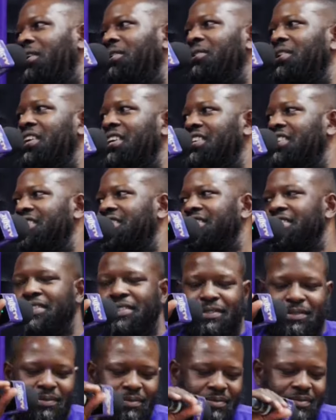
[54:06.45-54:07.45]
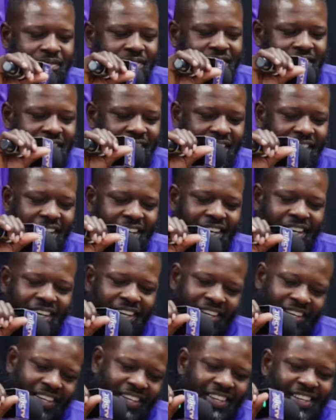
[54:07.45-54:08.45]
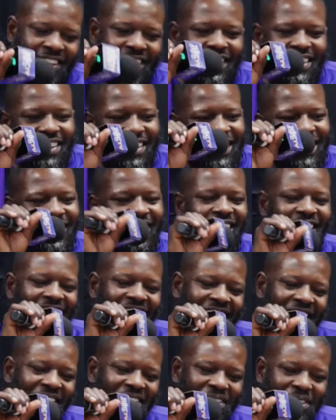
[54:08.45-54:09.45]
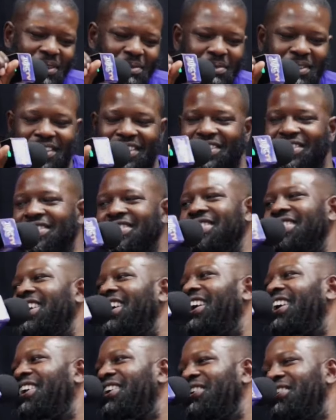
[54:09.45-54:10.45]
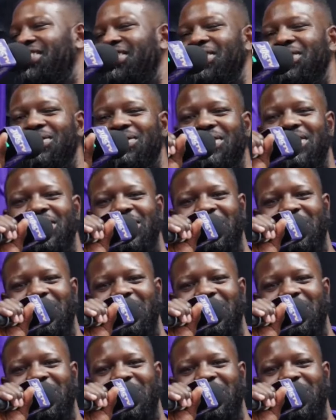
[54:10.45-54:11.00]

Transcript: Everybody gonna buy your record. Yeah. hey, I'm gonna be a star on YouTube.